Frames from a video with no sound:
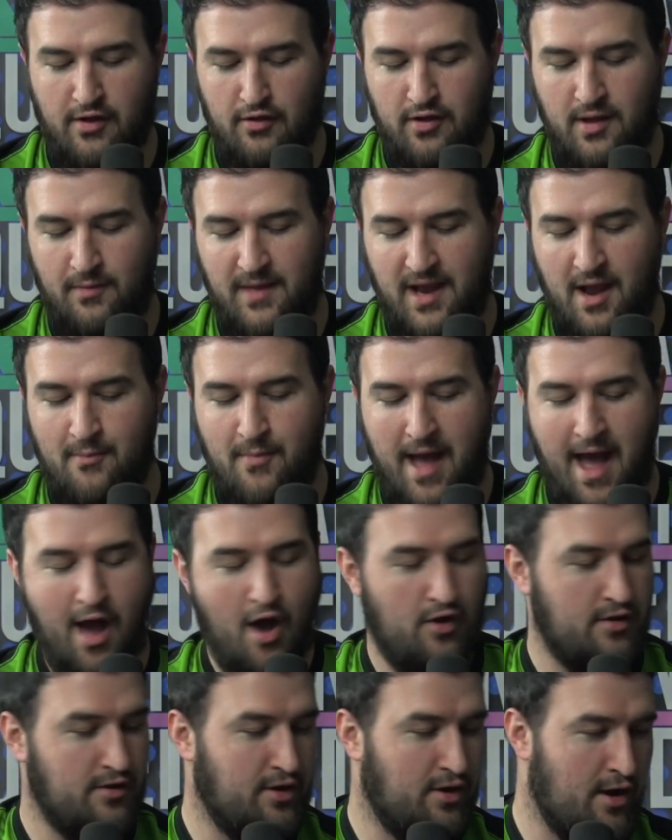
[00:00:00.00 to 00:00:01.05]
There's something
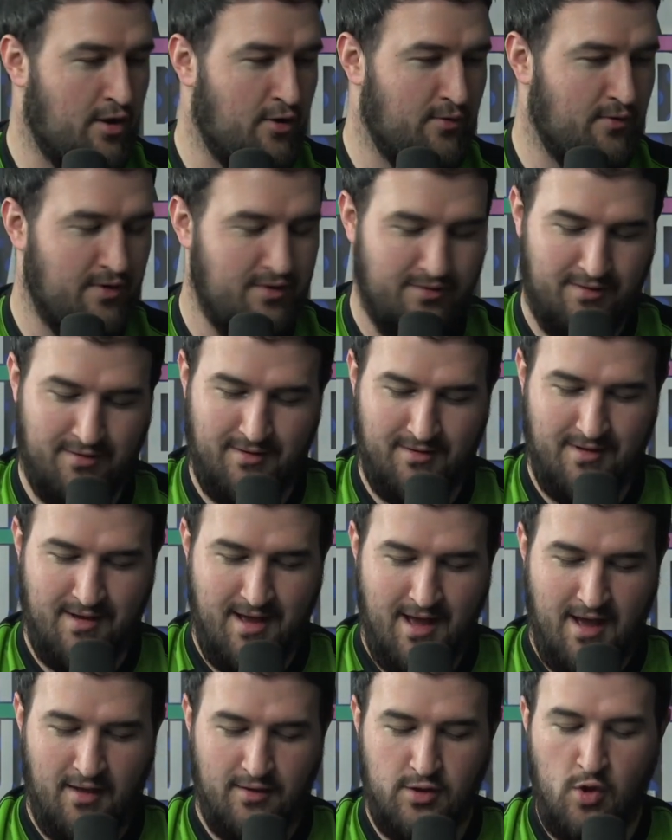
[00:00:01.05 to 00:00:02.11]
about, you know,
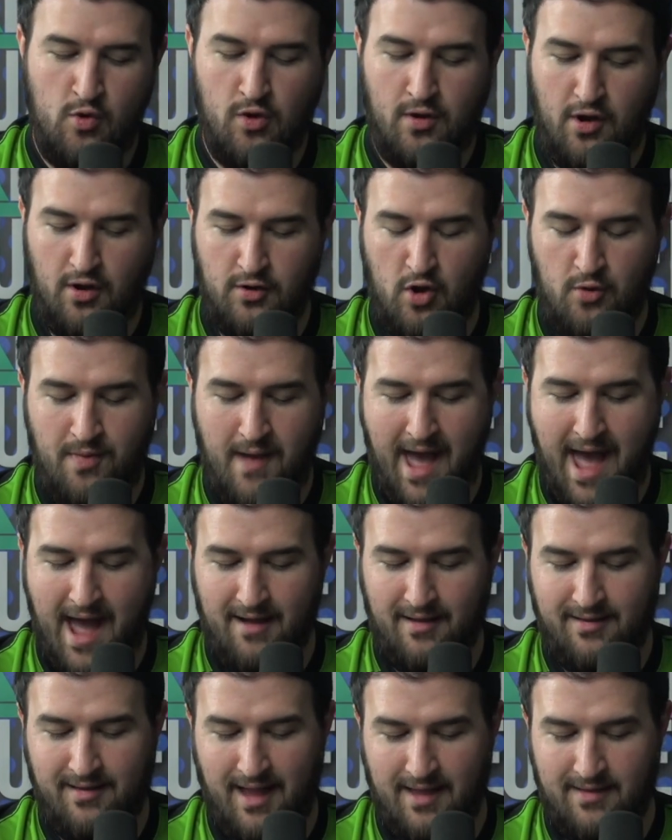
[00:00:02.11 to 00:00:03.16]
new
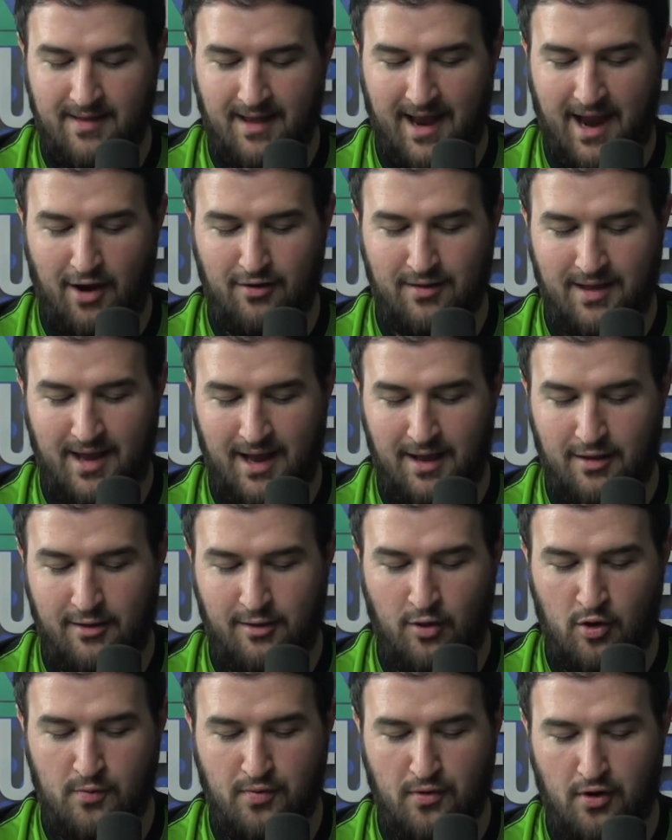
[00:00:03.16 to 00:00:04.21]
packs and the guaranteed
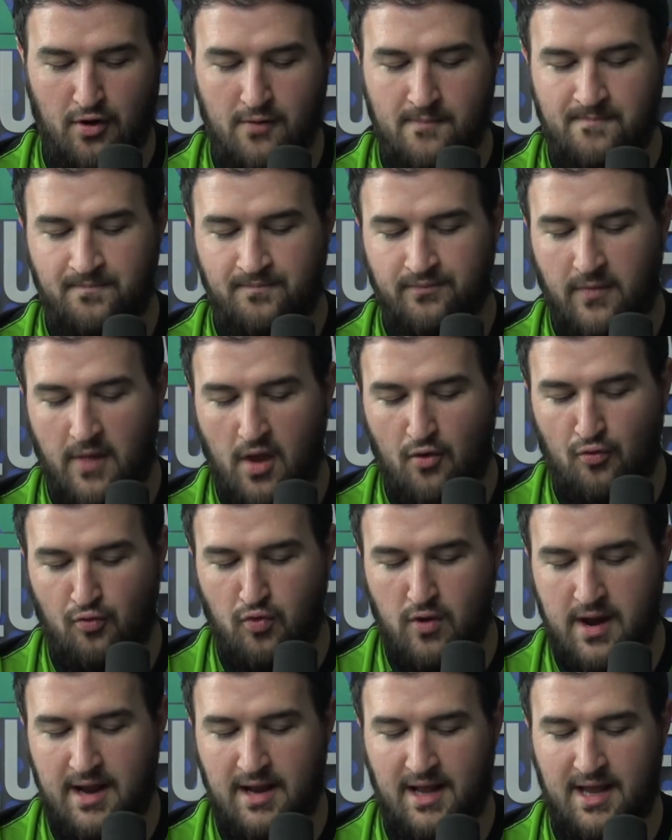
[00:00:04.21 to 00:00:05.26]
super
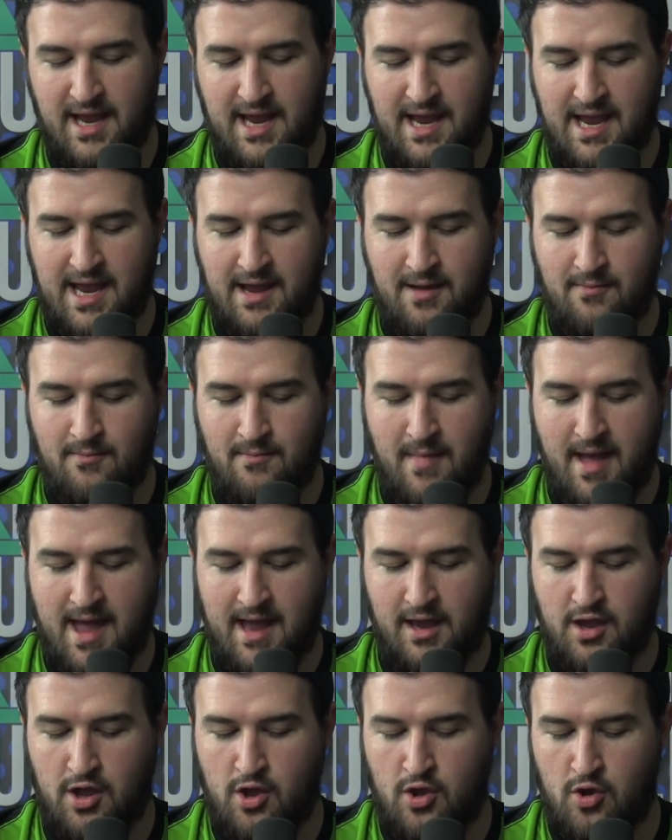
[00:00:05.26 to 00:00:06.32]
really
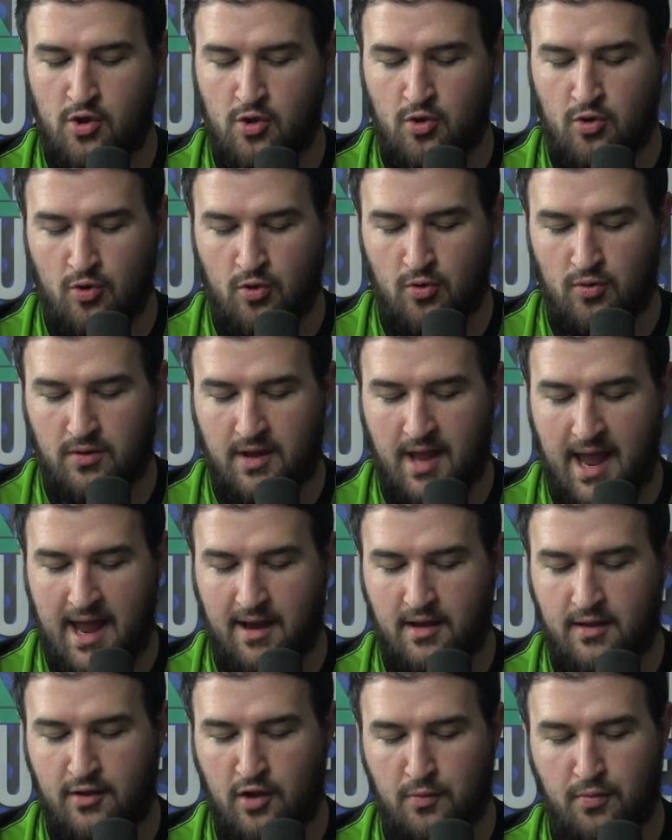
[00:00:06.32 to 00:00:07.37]
make you
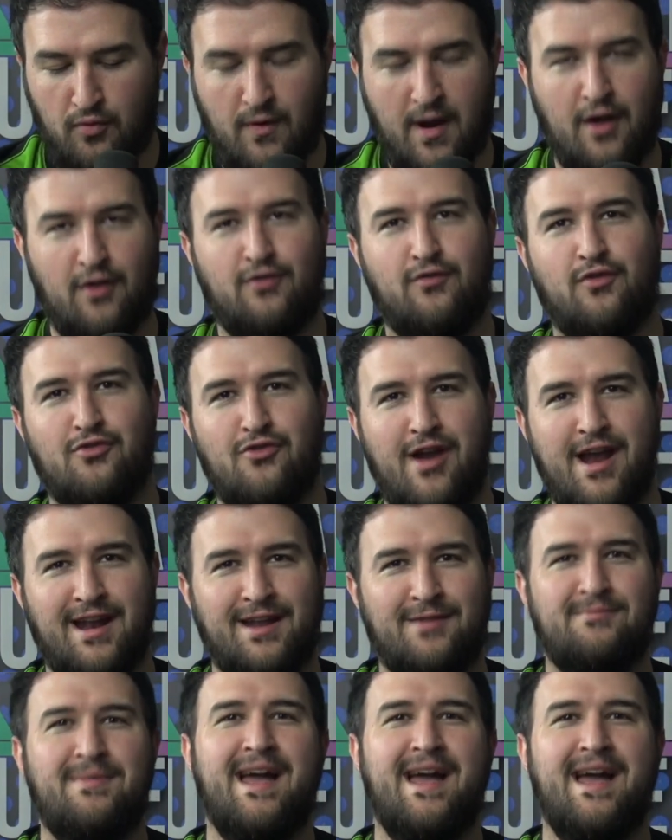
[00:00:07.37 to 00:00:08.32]
take super rares for granted.